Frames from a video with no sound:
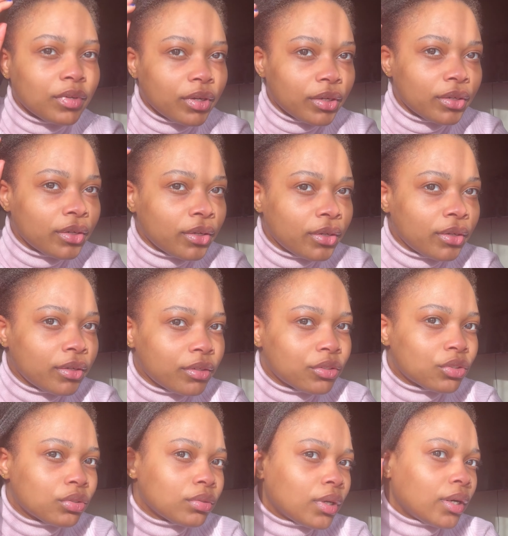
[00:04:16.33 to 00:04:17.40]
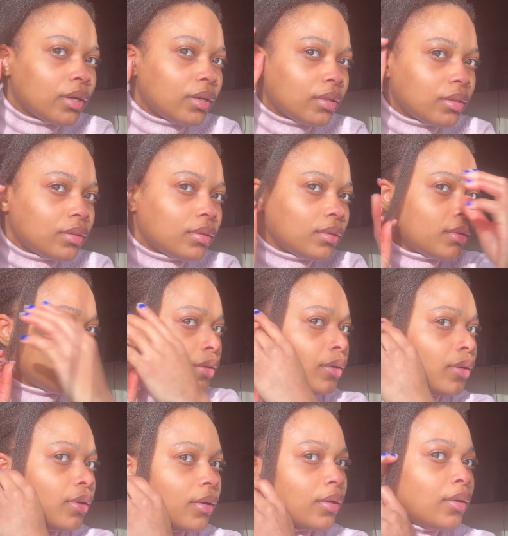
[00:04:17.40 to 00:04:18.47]
gonna try and
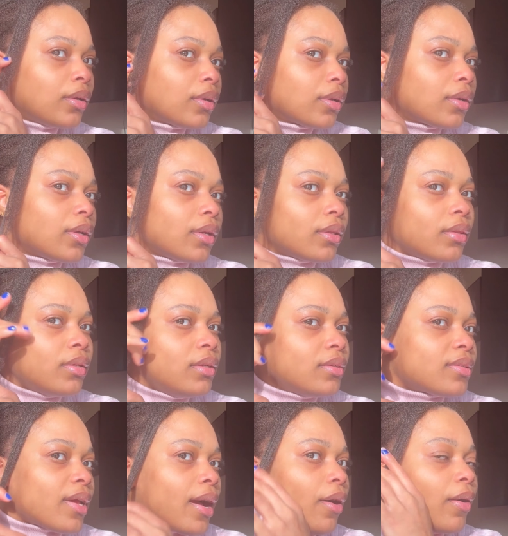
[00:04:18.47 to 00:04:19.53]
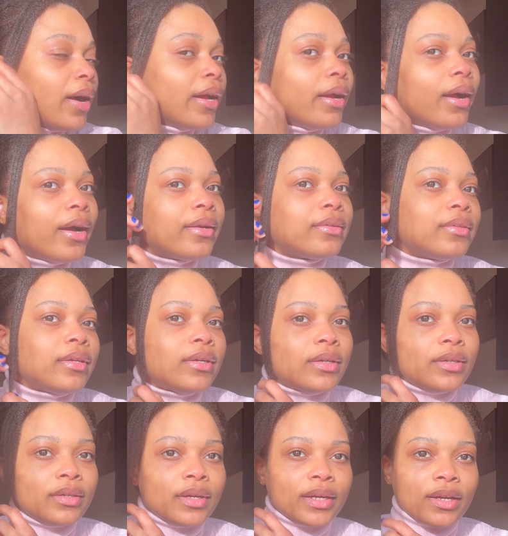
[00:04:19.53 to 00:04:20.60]
get these out i had
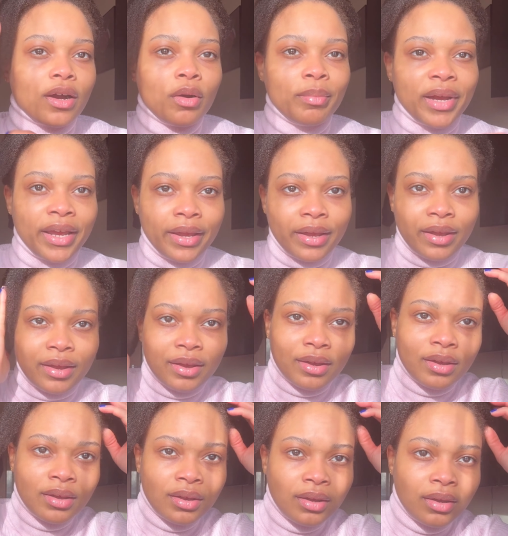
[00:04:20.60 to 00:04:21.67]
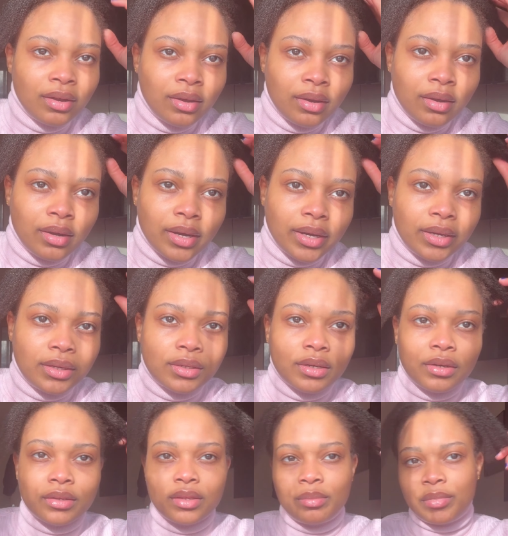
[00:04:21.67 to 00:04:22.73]
uh, i cut my hair i
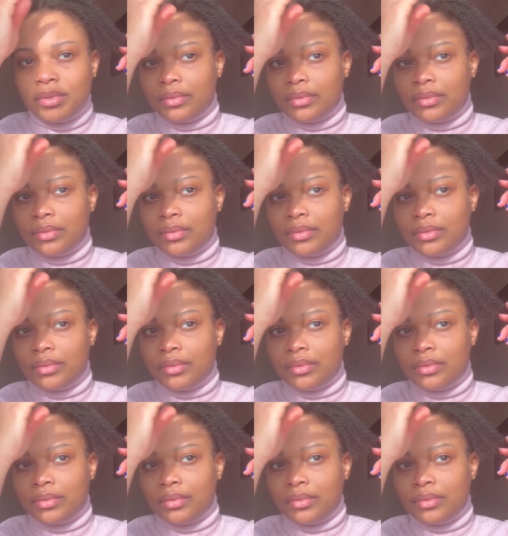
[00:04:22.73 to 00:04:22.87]
cut them